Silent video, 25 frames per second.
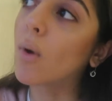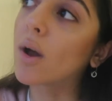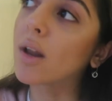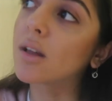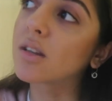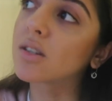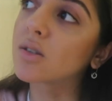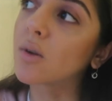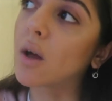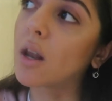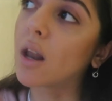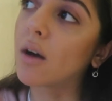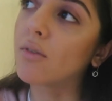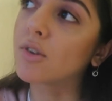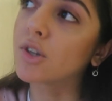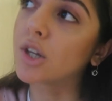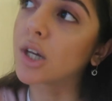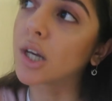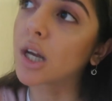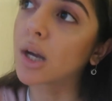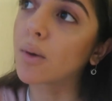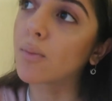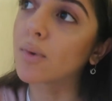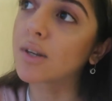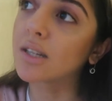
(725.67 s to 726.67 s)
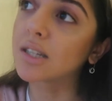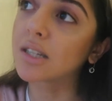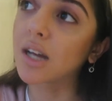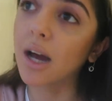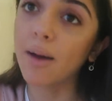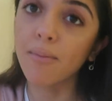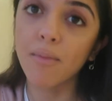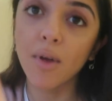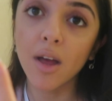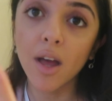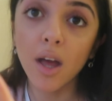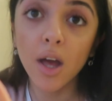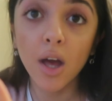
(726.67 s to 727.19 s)
What else do I love doing in
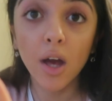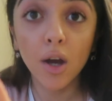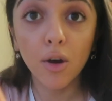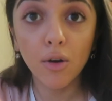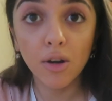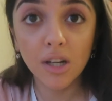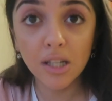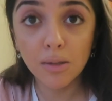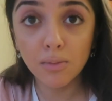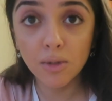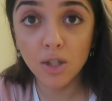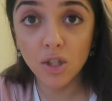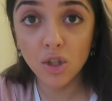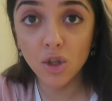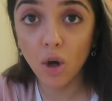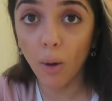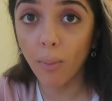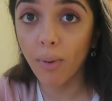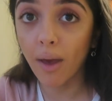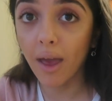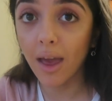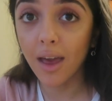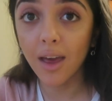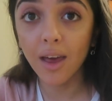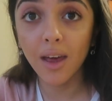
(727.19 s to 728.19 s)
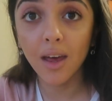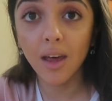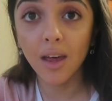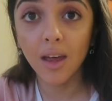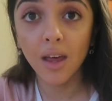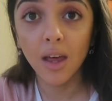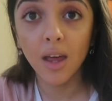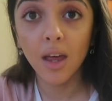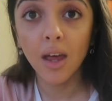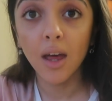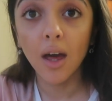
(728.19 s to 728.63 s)
wintertime? Christmas shopping.